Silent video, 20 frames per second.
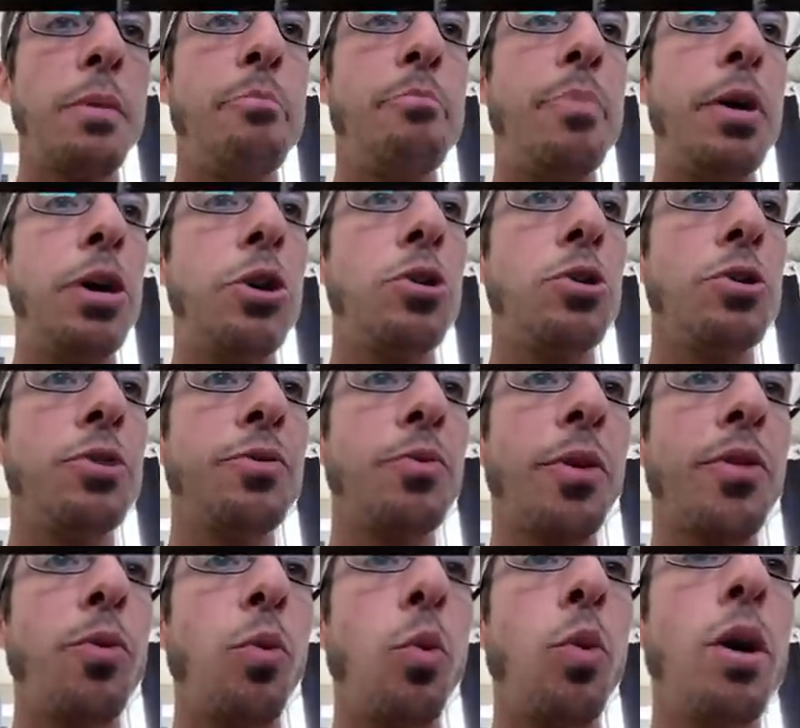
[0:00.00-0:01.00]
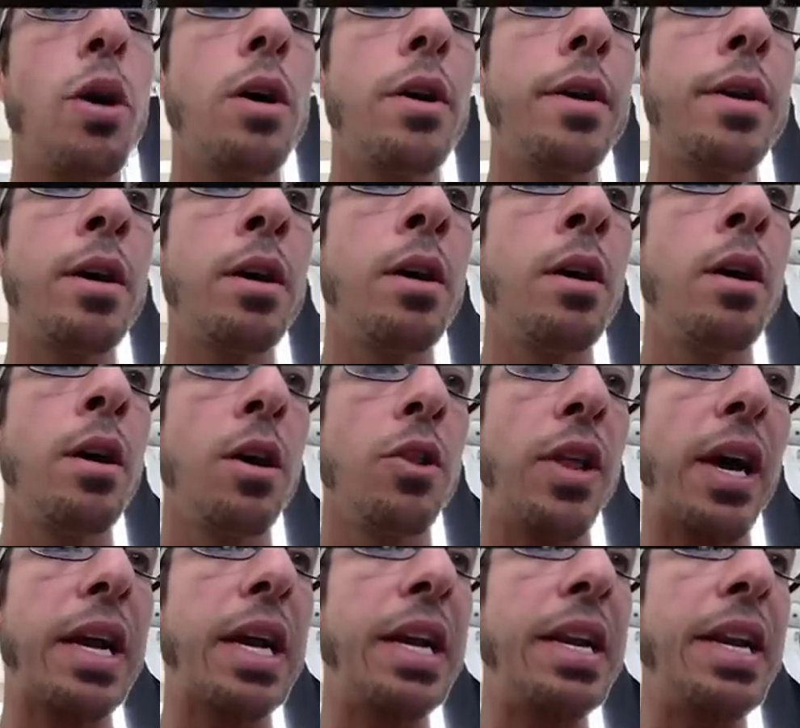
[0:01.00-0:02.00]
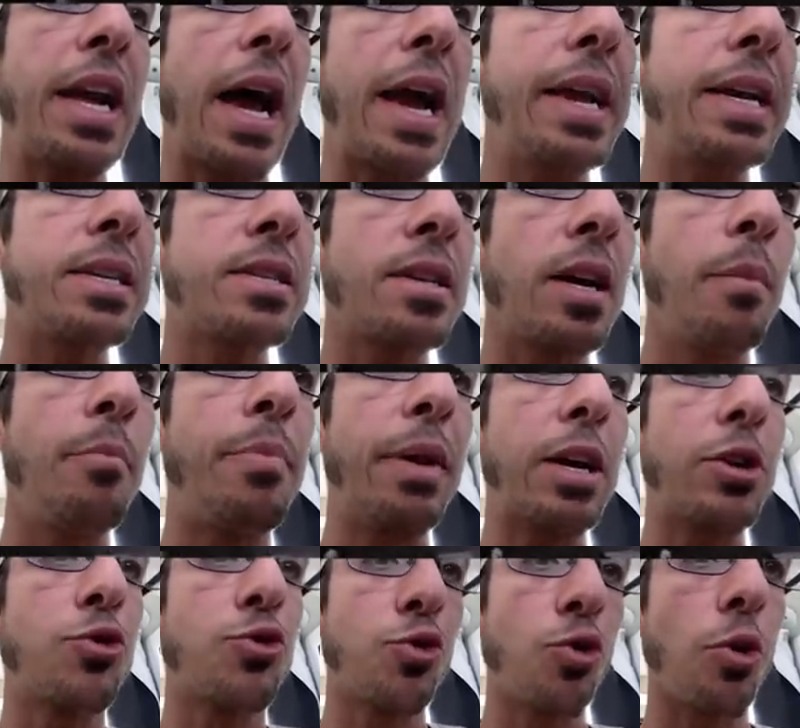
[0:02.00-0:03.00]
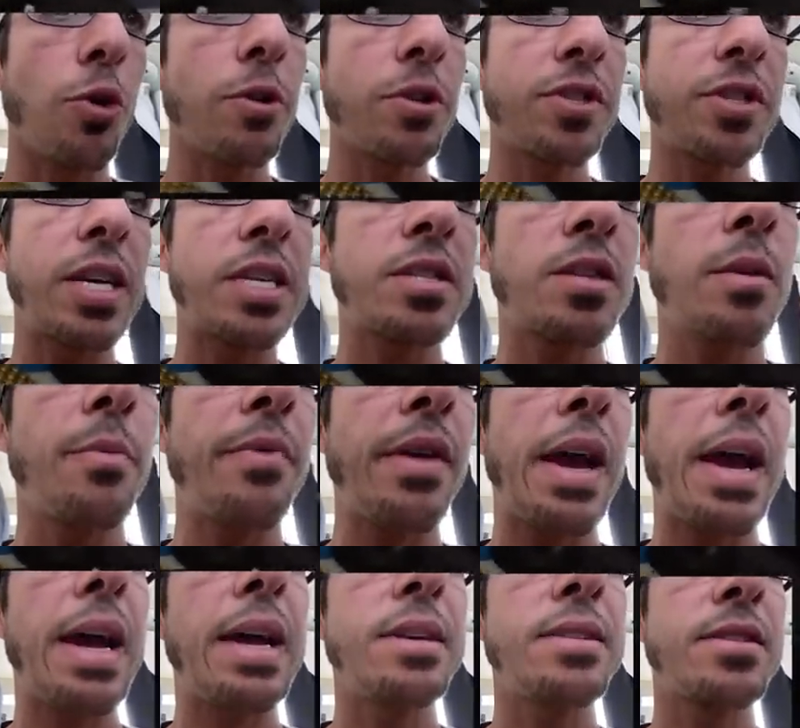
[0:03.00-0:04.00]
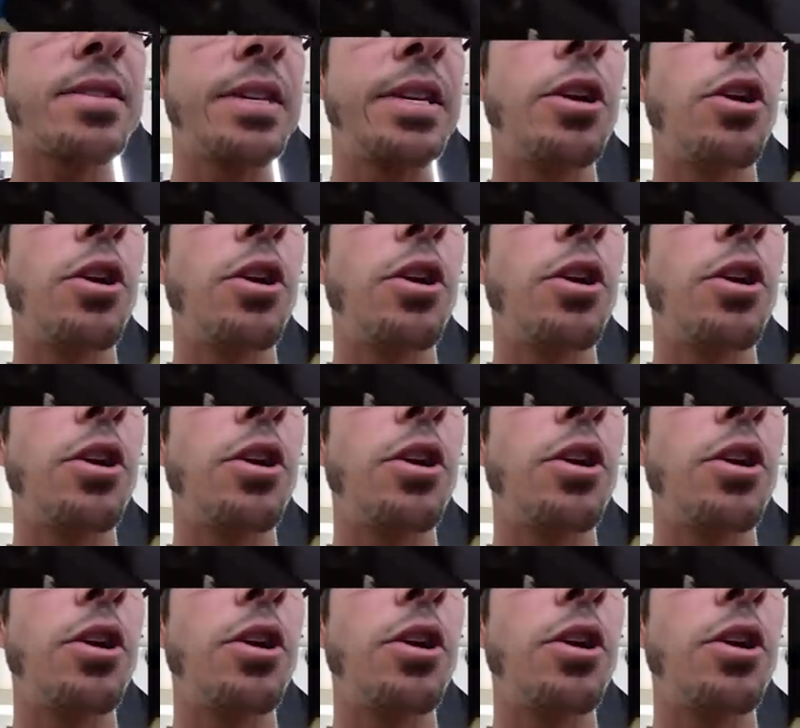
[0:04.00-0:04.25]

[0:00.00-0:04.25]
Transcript: build with wood, like a big drawer system that has, you